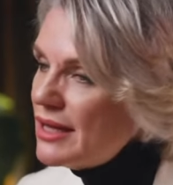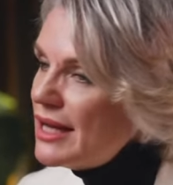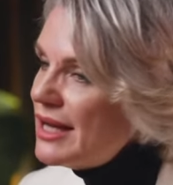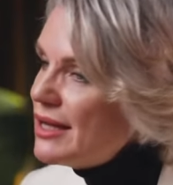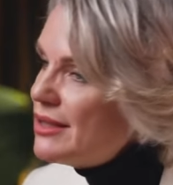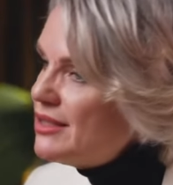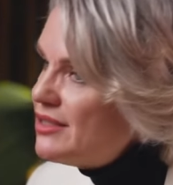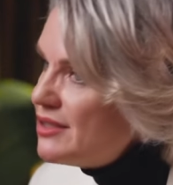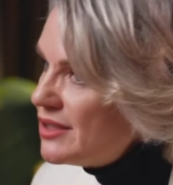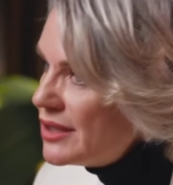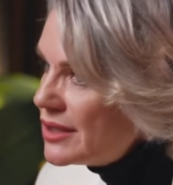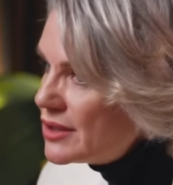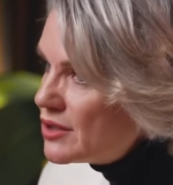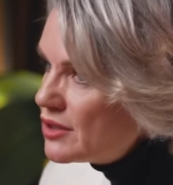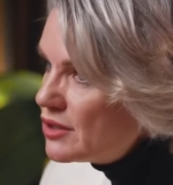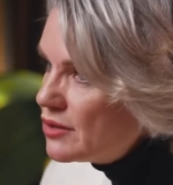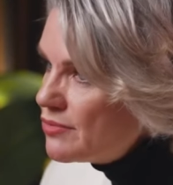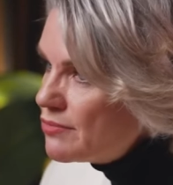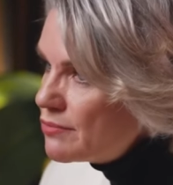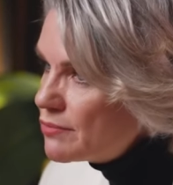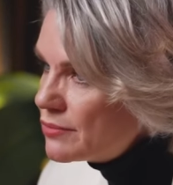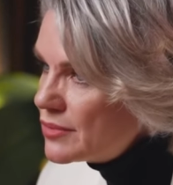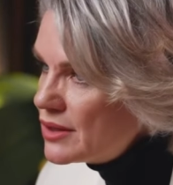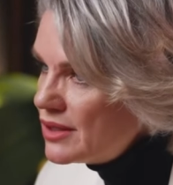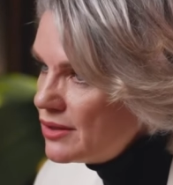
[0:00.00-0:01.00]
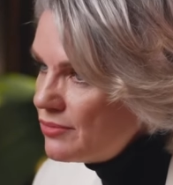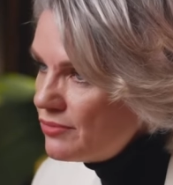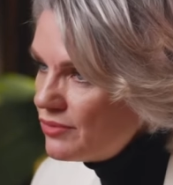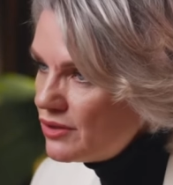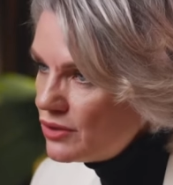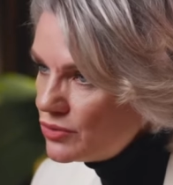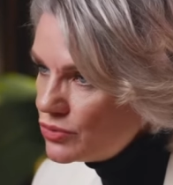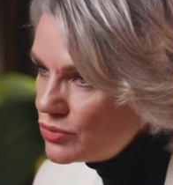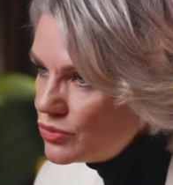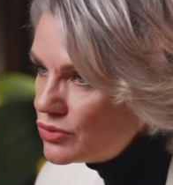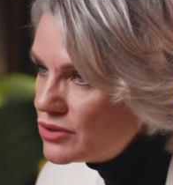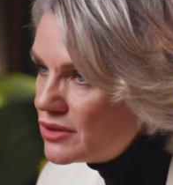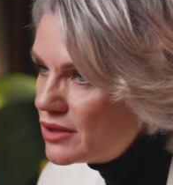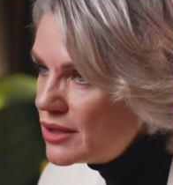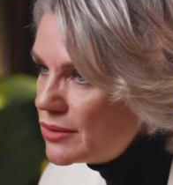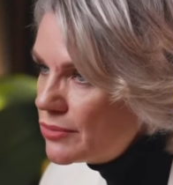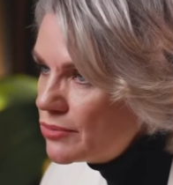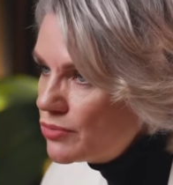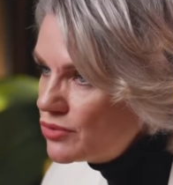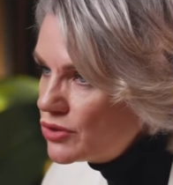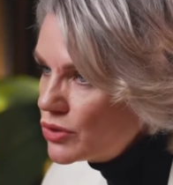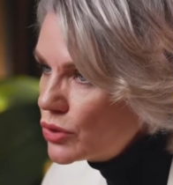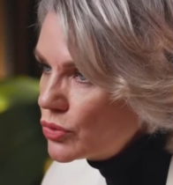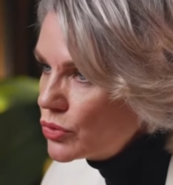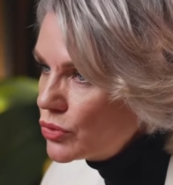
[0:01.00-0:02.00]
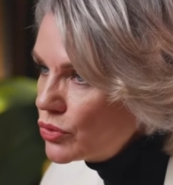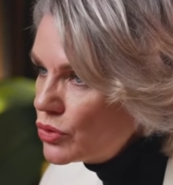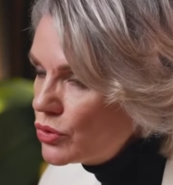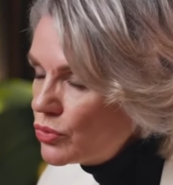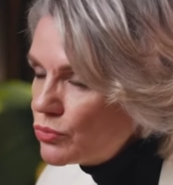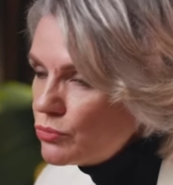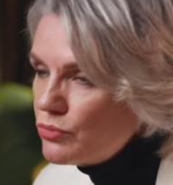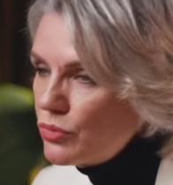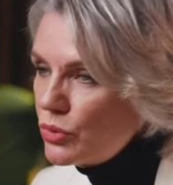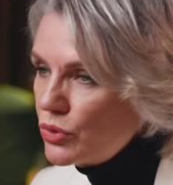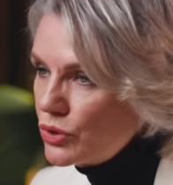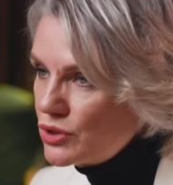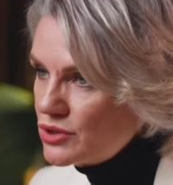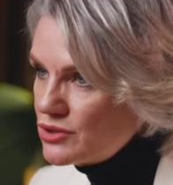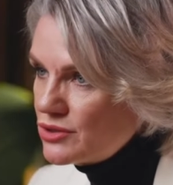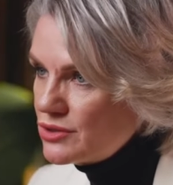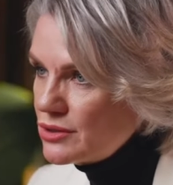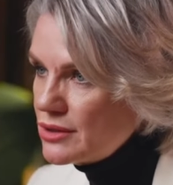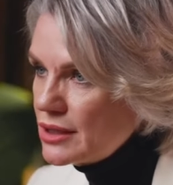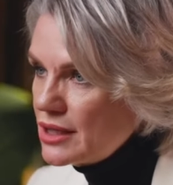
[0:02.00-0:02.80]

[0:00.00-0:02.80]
adding a lot of pigment to some zone or point,